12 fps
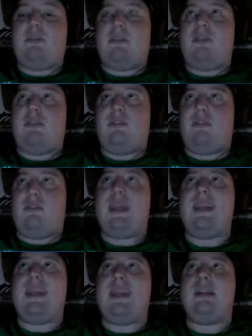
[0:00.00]
since the
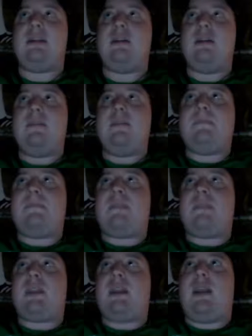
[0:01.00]
beginning.
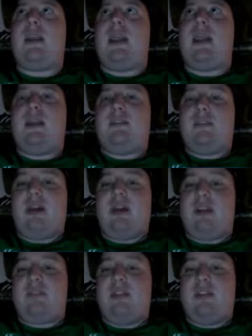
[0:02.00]
And it's
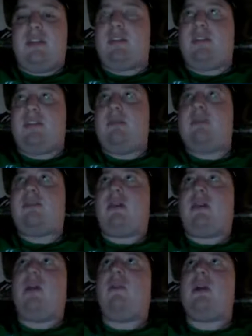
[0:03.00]
not it's a team that's just like,
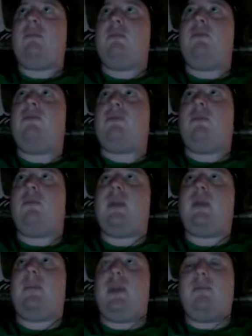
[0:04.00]
oh, we're going to move so we can
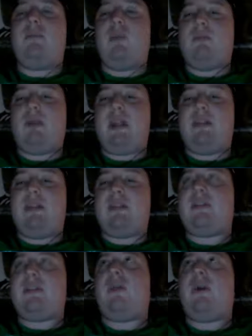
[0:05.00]
make more money. That's
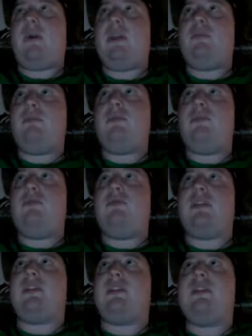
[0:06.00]
not why you move a
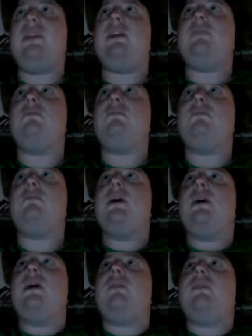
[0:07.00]
team
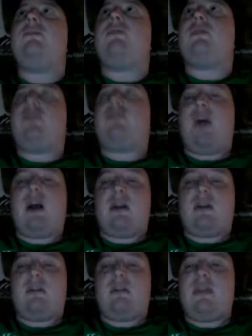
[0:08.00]
for
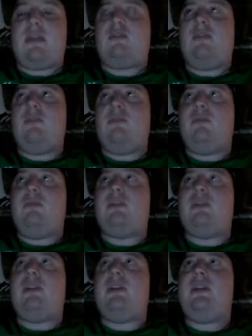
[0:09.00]
soccer. You move
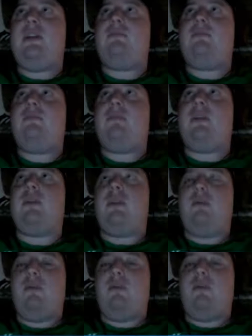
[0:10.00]

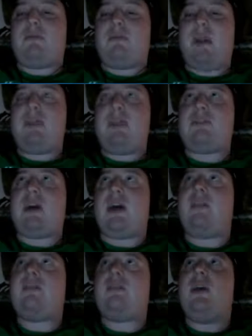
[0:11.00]
a
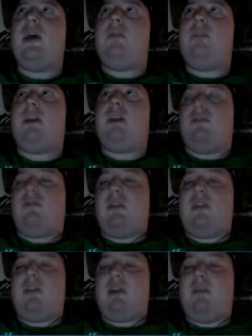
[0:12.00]
franchise because you
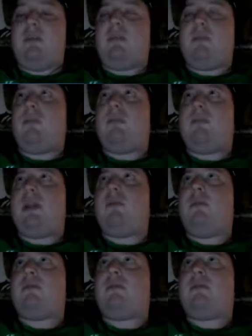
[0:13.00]
think you're going to make more money. When
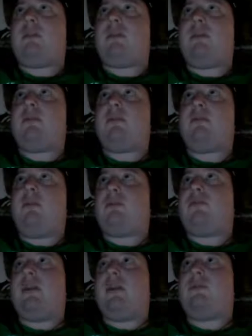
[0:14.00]
was the last time a sports
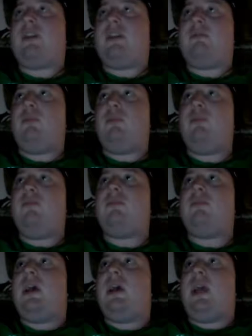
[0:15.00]
franchise moved
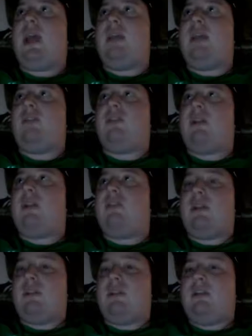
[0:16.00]
and
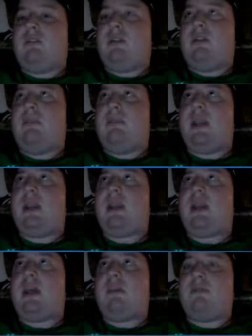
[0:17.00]
significantly started making a
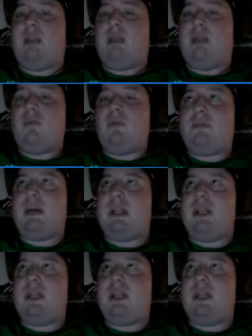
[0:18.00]
hell of a lot more money?